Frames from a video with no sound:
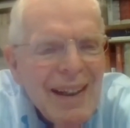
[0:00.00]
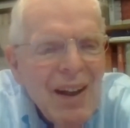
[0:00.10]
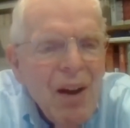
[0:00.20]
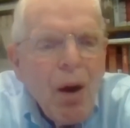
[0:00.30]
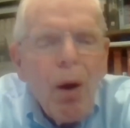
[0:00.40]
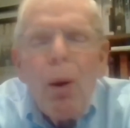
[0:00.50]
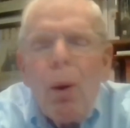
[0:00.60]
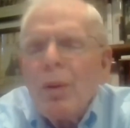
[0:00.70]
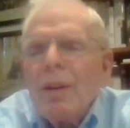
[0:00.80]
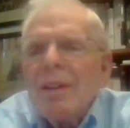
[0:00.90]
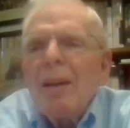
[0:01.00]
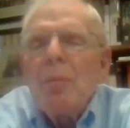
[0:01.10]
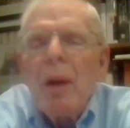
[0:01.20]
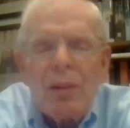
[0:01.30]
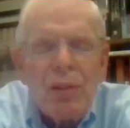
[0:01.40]

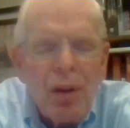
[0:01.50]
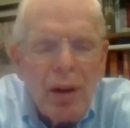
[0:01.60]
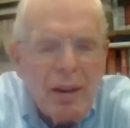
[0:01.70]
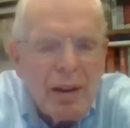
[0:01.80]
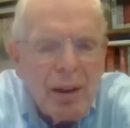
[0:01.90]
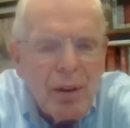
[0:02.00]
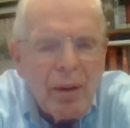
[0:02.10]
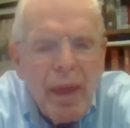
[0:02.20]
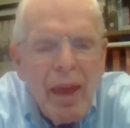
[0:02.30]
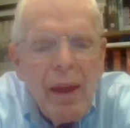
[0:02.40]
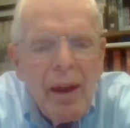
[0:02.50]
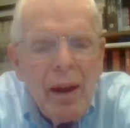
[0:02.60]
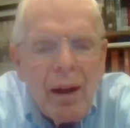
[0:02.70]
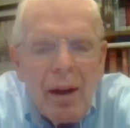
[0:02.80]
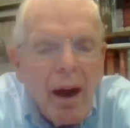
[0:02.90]
Glenn Beck. Sorry, I didn't hear
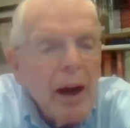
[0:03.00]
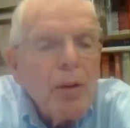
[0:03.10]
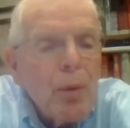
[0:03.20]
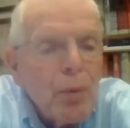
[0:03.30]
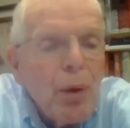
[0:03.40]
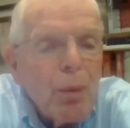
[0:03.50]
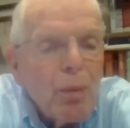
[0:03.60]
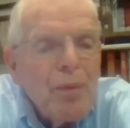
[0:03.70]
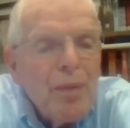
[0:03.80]
that. I don't know.